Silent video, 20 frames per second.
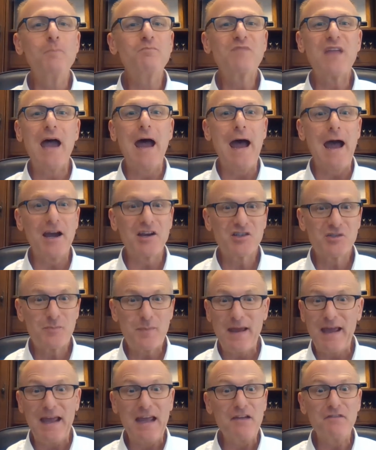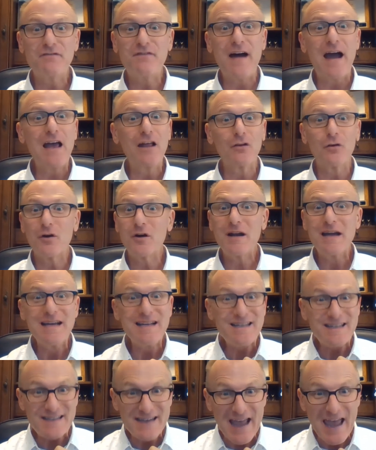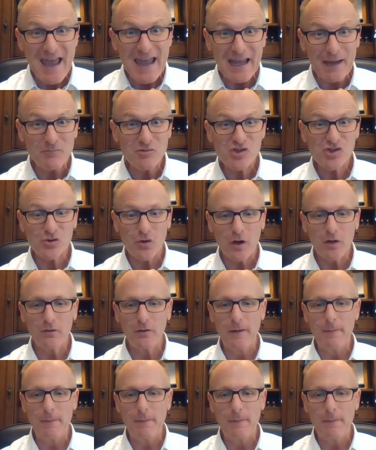tax-paying filer, dang, I'm struggling.